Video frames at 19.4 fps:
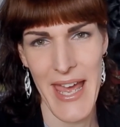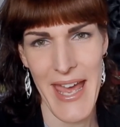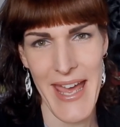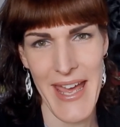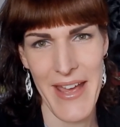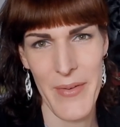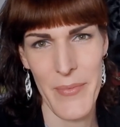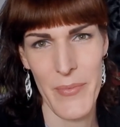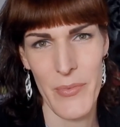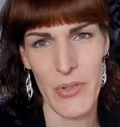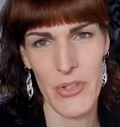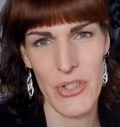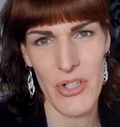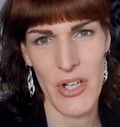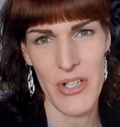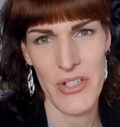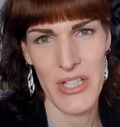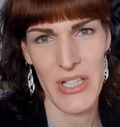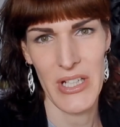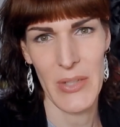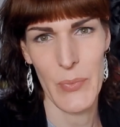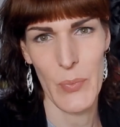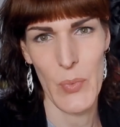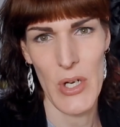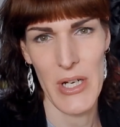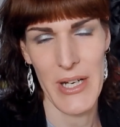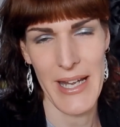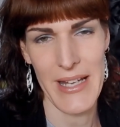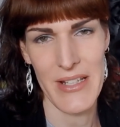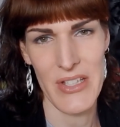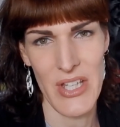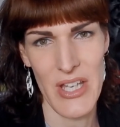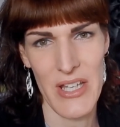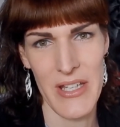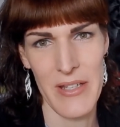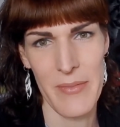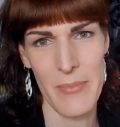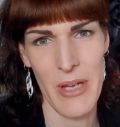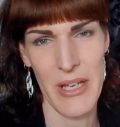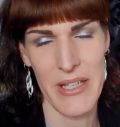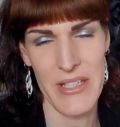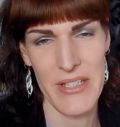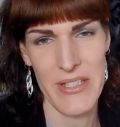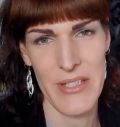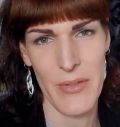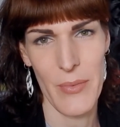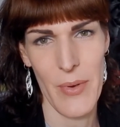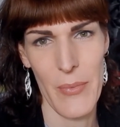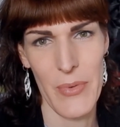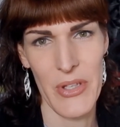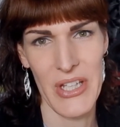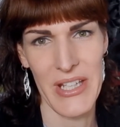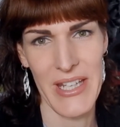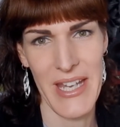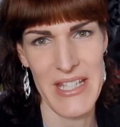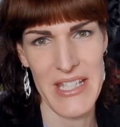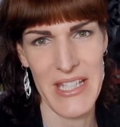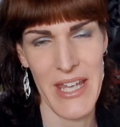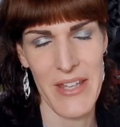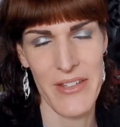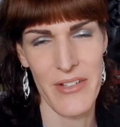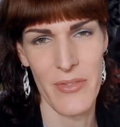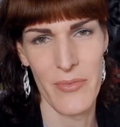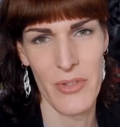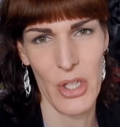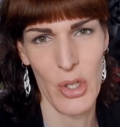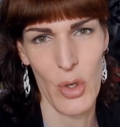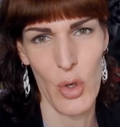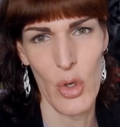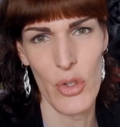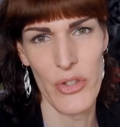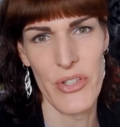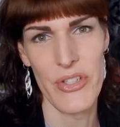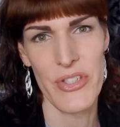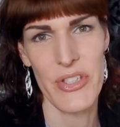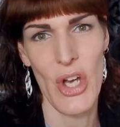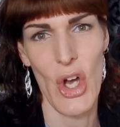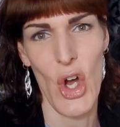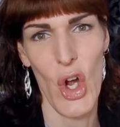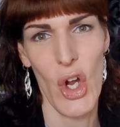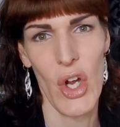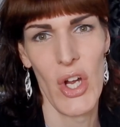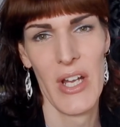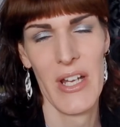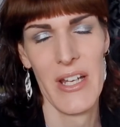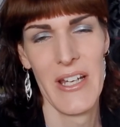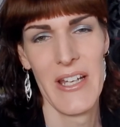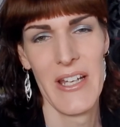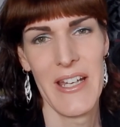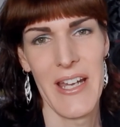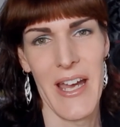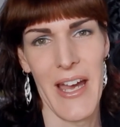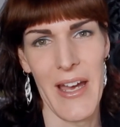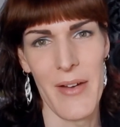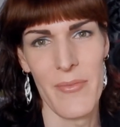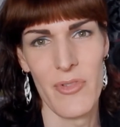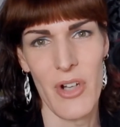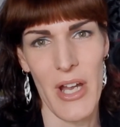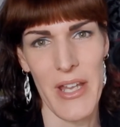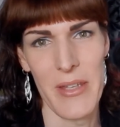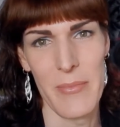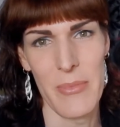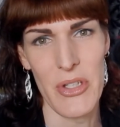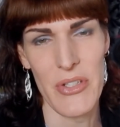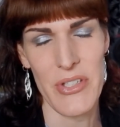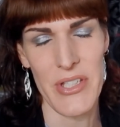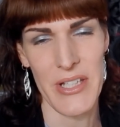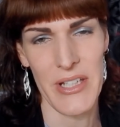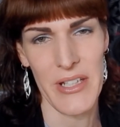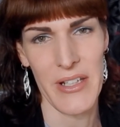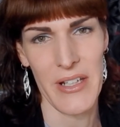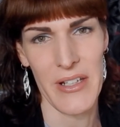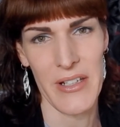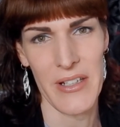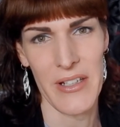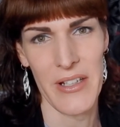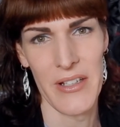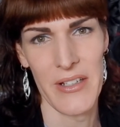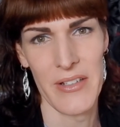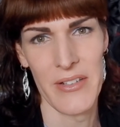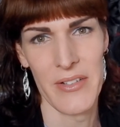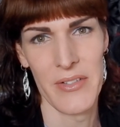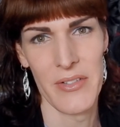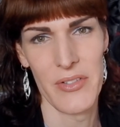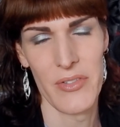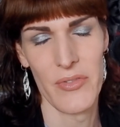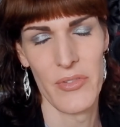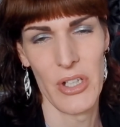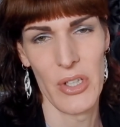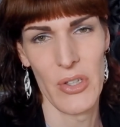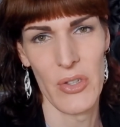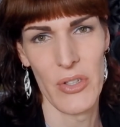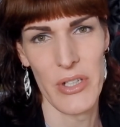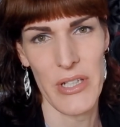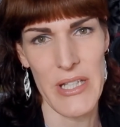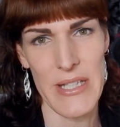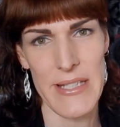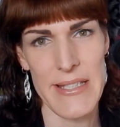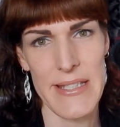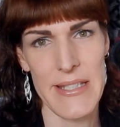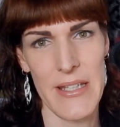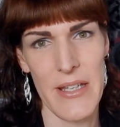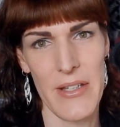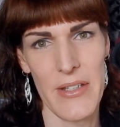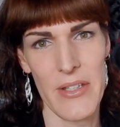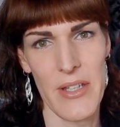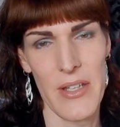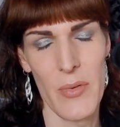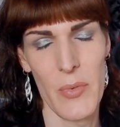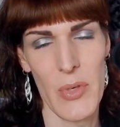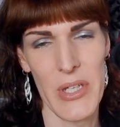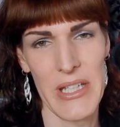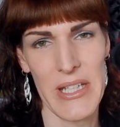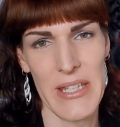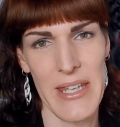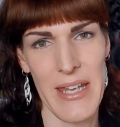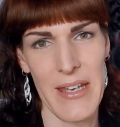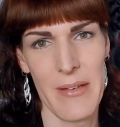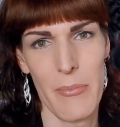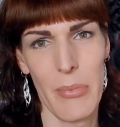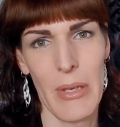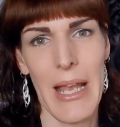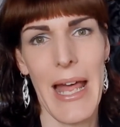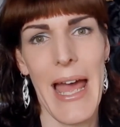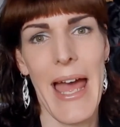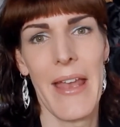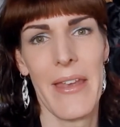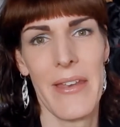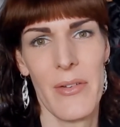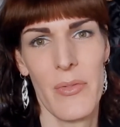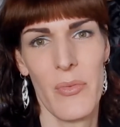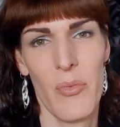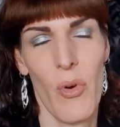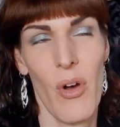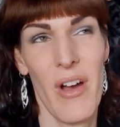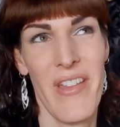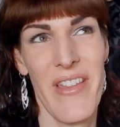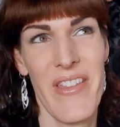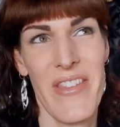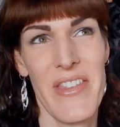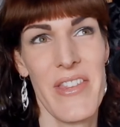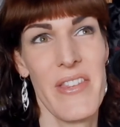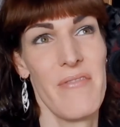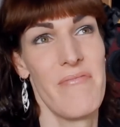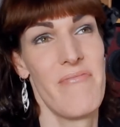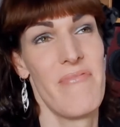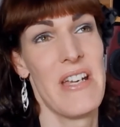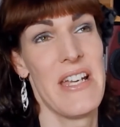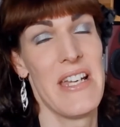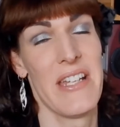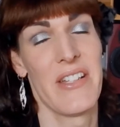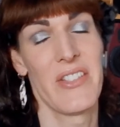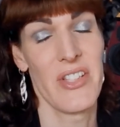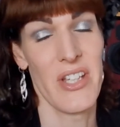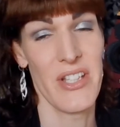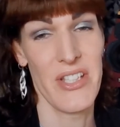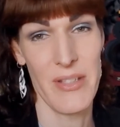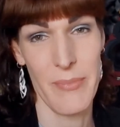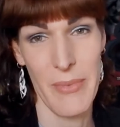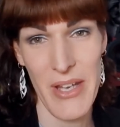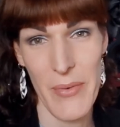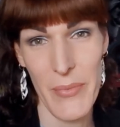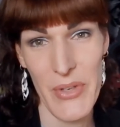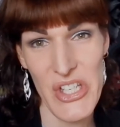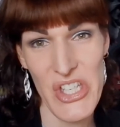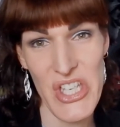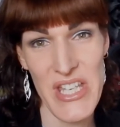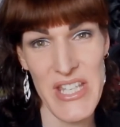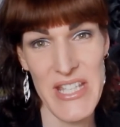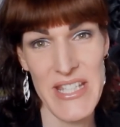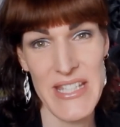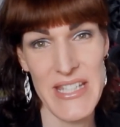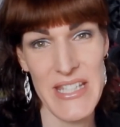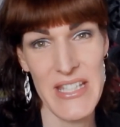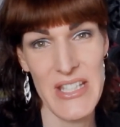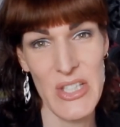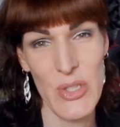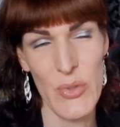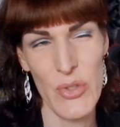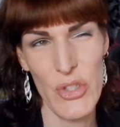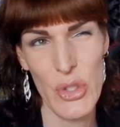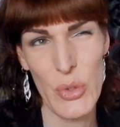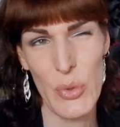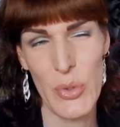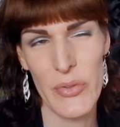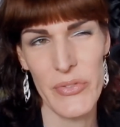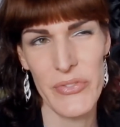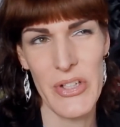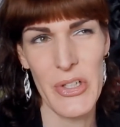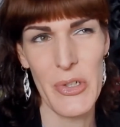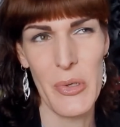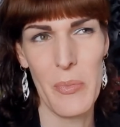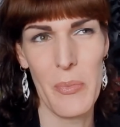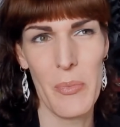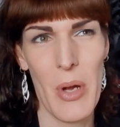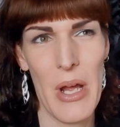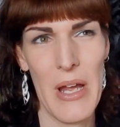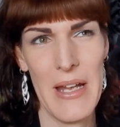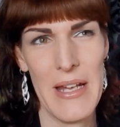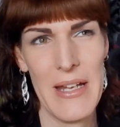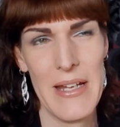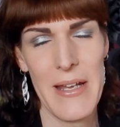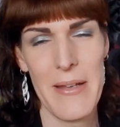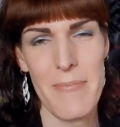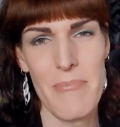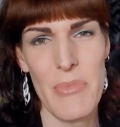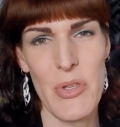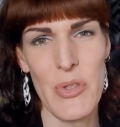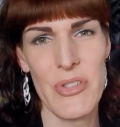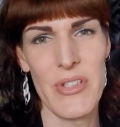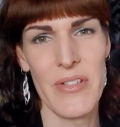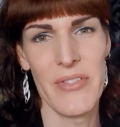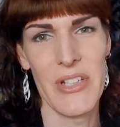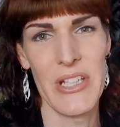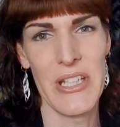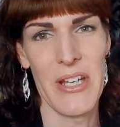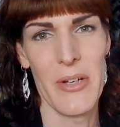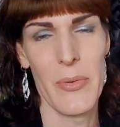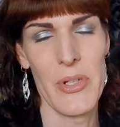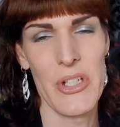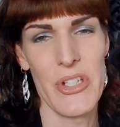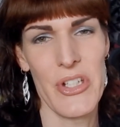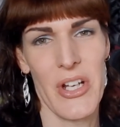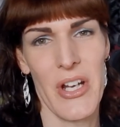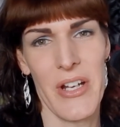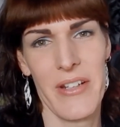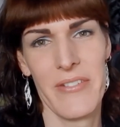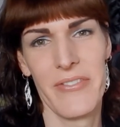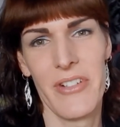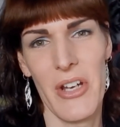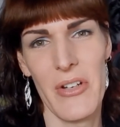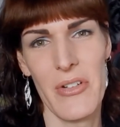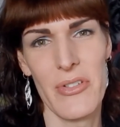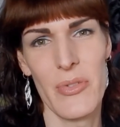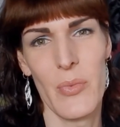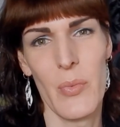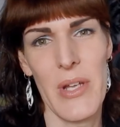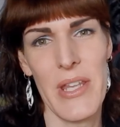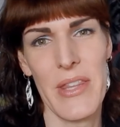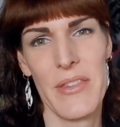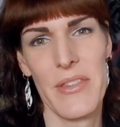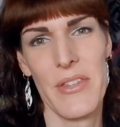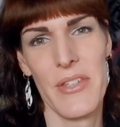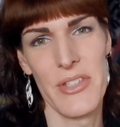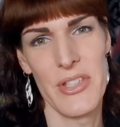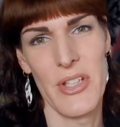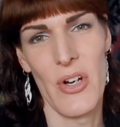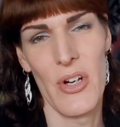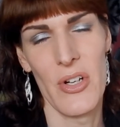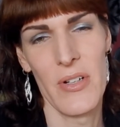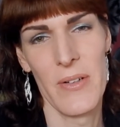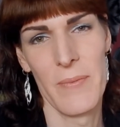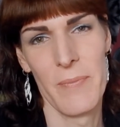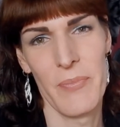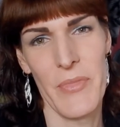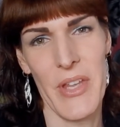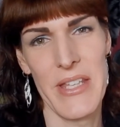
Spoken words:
We're trying to work out a time at Easter where we can get together and record the song, write the music and record it, so that we can then plan what the really exciting bit, which is a sort of short film music video which kind of goes with the song.